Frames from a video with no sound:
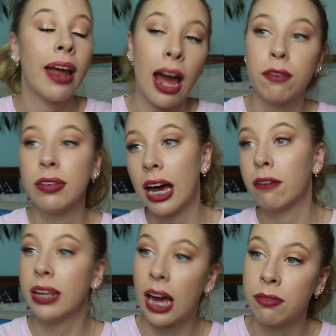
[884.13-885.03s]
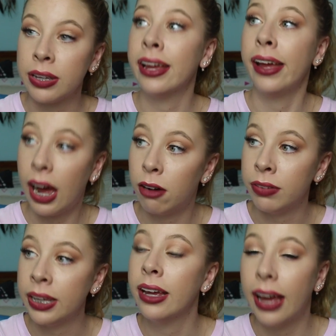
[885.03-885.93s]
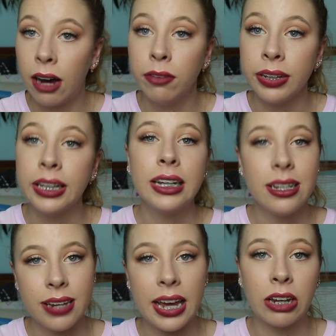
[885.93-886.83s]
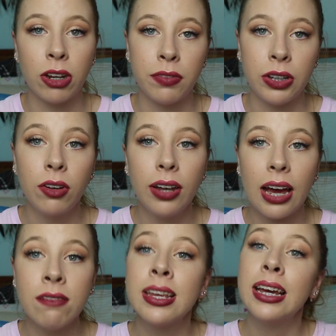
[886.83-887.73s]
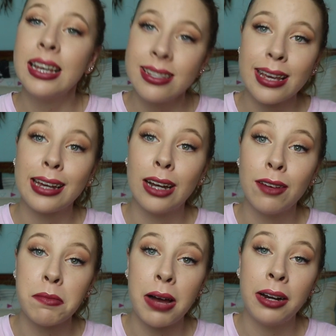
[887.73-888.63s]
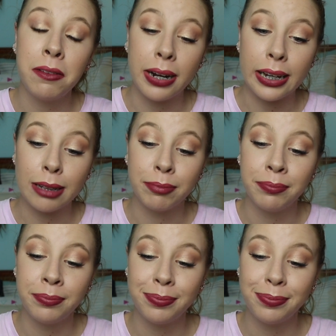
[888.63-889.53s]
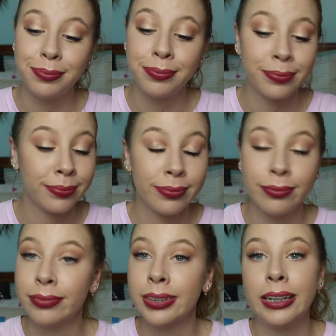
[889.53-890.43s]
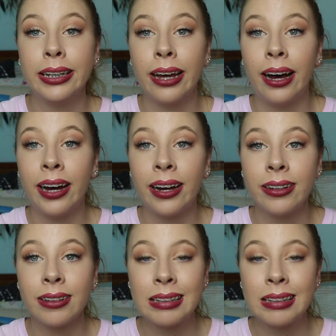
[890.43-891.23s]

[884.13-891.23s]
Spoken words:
Alfie, Alfie, Alfie, Alfie, Alfie. He's taken over your lives, he's taken over mine already. God.